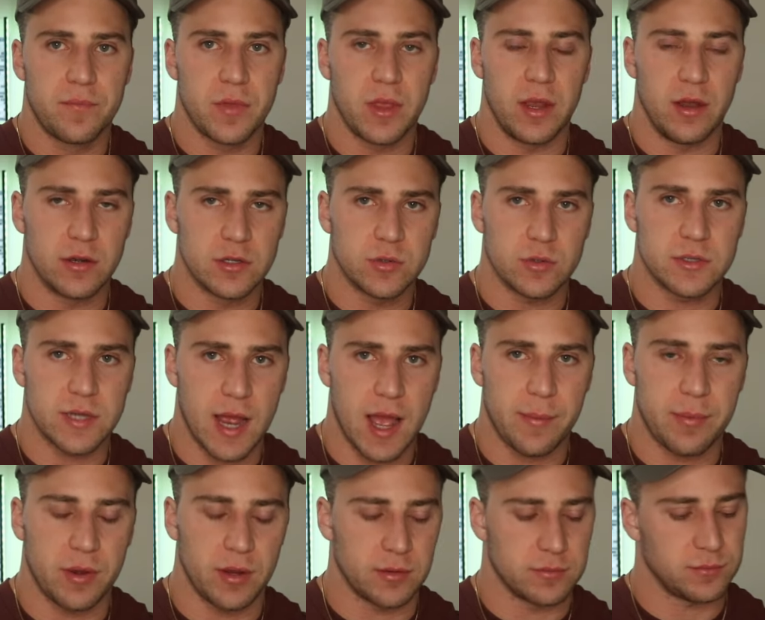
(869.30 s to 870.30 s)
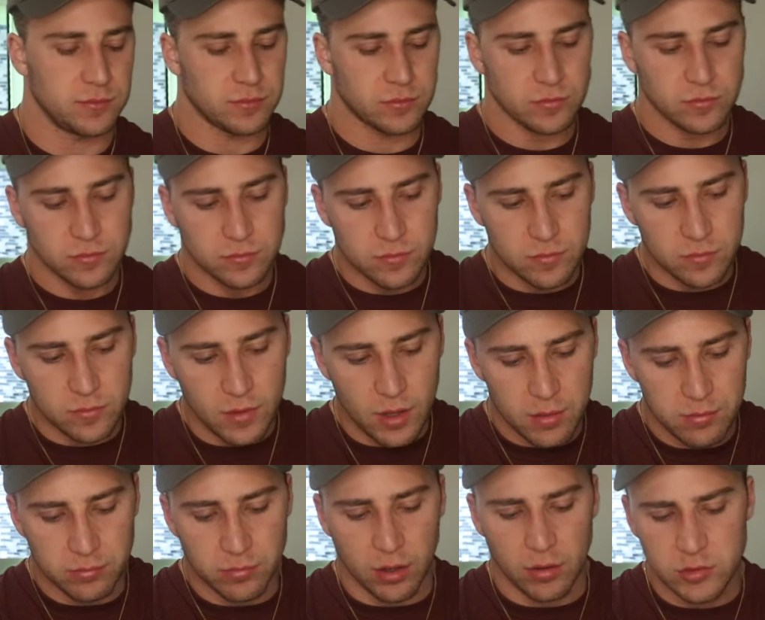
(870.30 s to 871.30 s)
Here's what's happening.
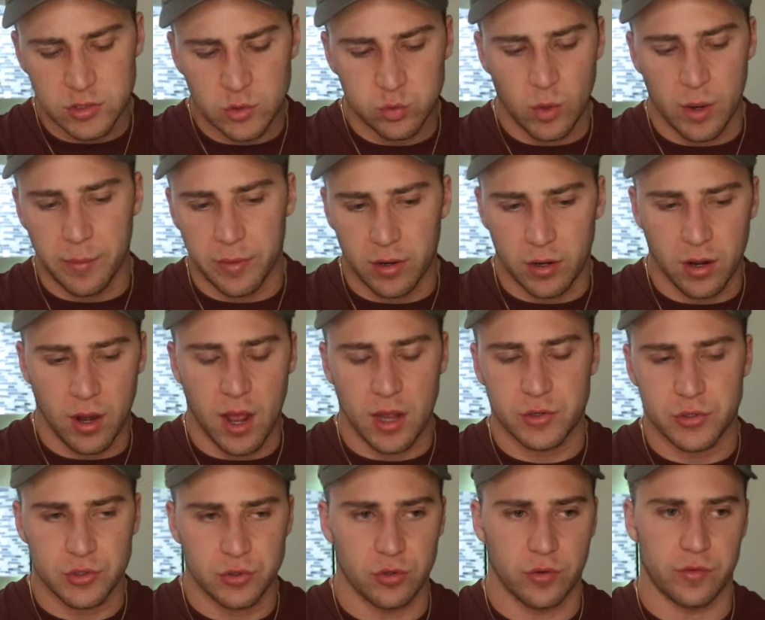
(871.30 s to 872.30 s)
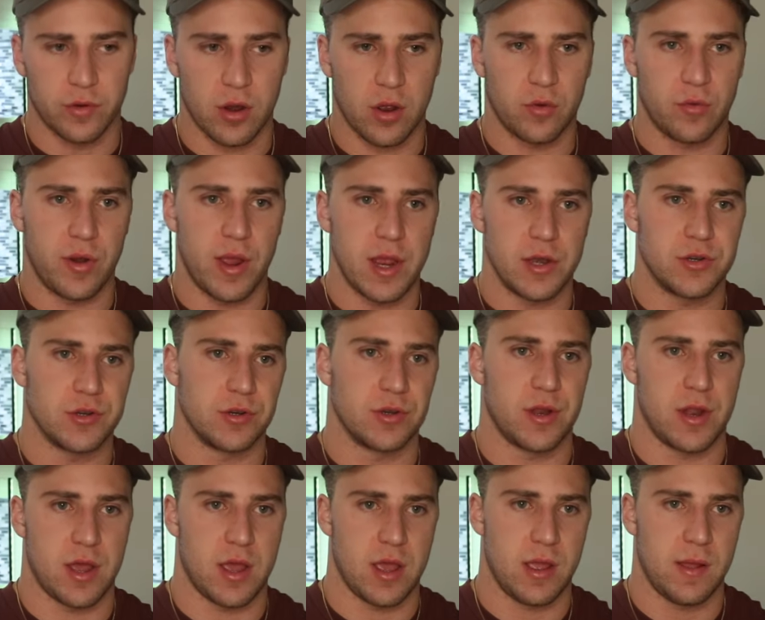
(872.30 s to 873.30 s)
Most women are not true to their own nature
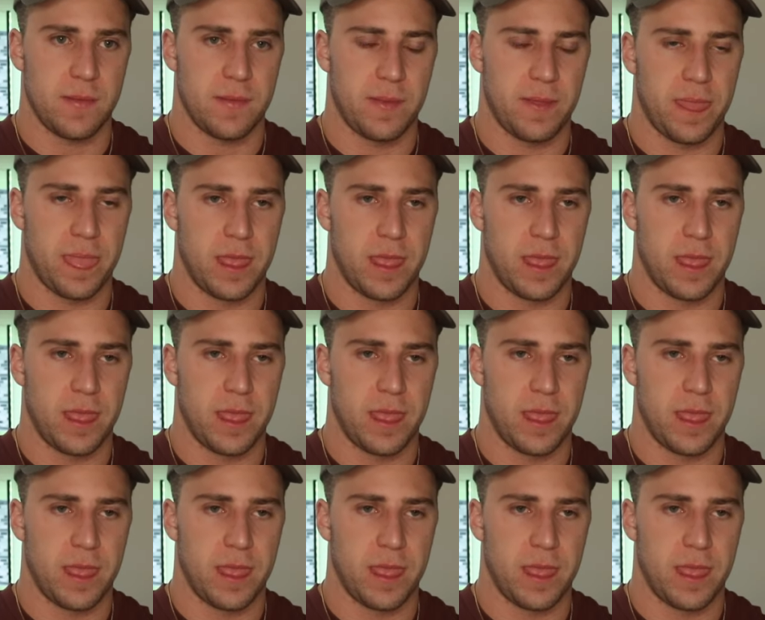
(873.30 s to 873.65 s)
today.